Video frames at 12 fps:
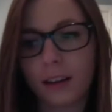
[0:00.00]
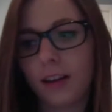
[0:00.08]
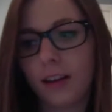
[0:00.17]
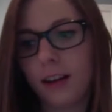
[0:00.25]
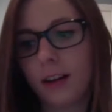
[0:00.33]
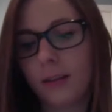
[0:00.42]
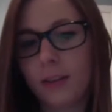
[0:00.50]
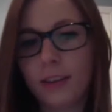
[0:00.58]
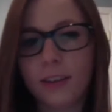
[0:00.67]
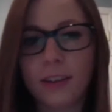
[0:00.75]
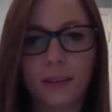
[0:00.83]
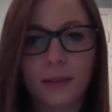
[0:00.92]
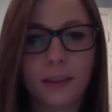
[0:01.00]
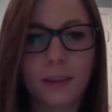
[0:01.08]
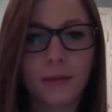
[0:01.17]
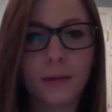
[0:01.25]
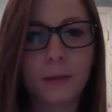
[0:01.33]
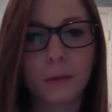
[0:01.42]
I don't think
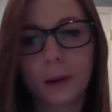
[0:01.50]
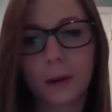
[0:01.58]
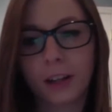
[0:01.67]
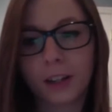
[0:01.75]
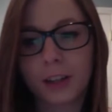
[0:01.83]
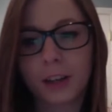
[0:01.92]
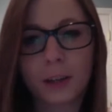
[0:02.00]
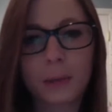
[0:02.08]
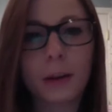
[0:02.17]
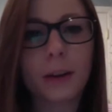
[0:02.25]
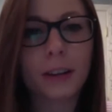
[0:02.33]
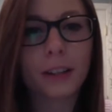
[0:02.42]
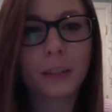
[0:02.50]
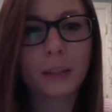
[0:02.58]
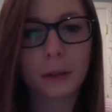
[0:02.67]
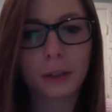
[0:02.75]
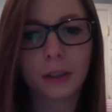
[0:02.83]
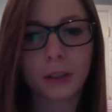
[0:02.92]
enough people watch documentaries,
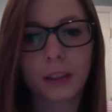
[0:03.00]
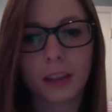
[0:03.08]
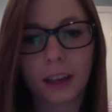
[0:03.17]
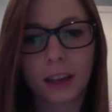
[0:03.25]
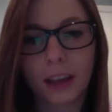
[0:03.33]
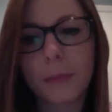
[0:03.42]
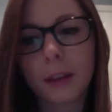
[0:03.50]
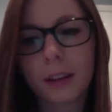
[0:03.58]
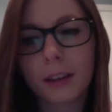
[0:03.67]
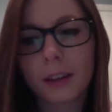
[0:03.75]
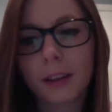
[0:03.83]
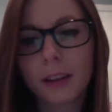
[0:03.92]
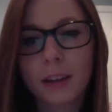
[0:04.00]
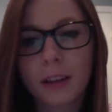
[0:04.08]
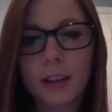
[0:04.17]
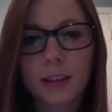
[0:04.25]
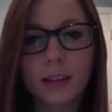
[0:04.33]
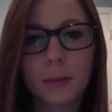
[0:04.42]
especially like, I mean,
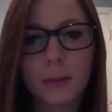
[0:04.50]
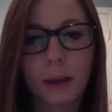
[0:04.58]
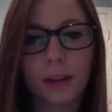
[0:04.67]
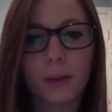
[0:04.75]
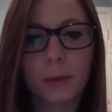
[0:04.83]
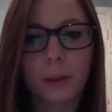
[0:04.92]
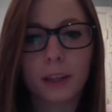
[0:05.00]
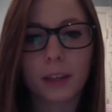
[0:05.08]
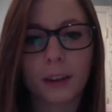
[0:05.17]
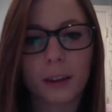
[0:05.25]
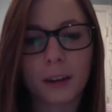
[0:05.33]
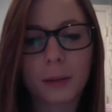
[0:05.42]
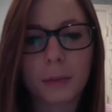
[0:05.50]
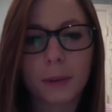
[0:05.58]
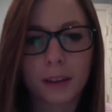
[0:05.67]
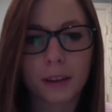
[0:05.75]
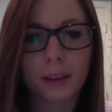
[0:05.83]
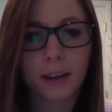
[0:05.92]
depending on what they are,
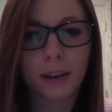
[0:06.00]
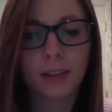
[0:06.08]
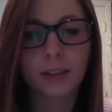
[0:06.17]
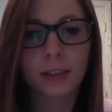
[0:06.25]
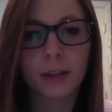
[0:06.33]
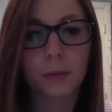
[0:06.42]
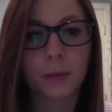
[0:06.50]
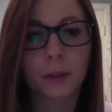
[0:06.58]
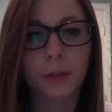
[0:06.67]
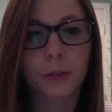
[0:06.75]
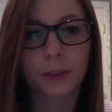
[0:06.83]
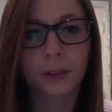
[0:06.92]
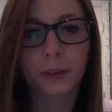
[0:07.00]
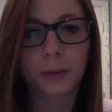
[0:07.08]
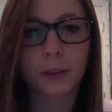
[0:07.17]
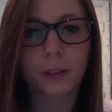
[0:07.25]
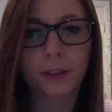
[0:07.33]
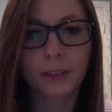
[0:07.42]
but that sounds like a really, really good
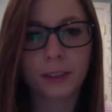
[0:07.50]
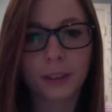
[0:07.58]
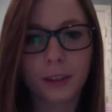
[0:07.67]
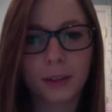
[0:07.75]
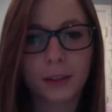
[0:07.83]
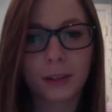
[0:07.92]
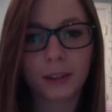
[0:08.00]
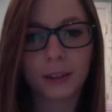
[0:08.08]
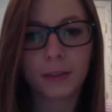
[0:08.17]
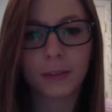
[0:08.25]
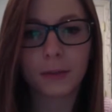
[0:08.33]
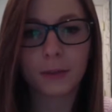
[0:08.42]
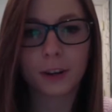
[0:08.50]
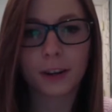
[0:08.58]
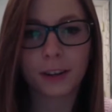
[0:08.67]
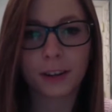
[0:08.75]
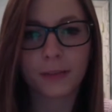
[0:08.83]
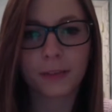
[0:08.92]
one. So if it's free on
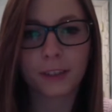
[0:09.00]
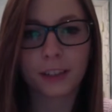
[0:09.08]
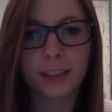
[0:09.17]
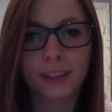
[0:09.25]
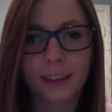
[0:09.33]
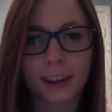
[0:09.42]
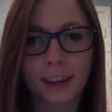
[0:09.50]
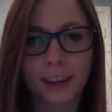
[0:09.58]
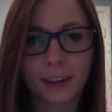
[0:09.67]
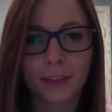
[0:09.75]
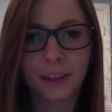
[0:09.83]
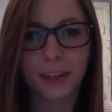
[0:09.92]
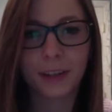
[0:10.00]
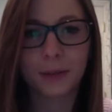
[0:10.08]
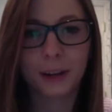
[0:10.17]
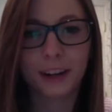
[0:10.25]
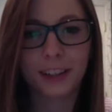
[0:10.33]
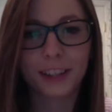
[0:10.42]
Netflix, then I definitely need to
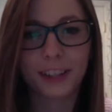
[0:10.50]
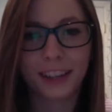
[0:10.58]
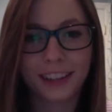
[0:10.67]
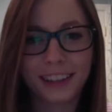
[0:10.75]
watch it.